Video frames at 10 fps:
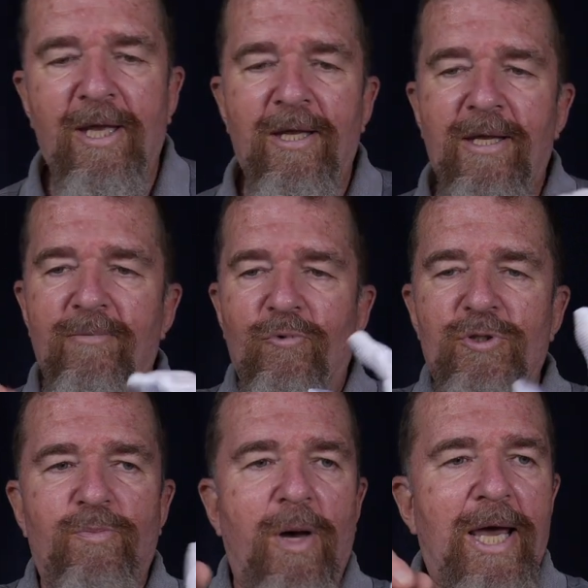and it
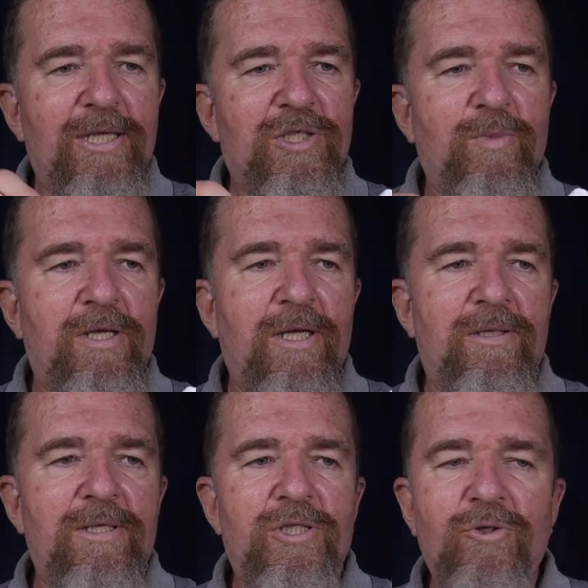reminds me
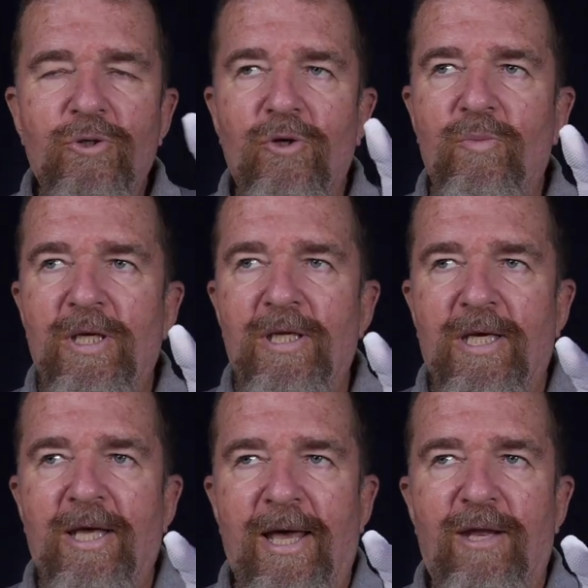that this could be
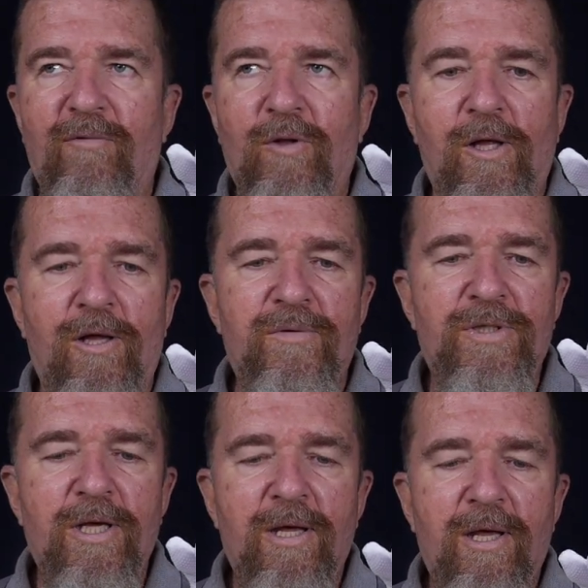the kind of gloves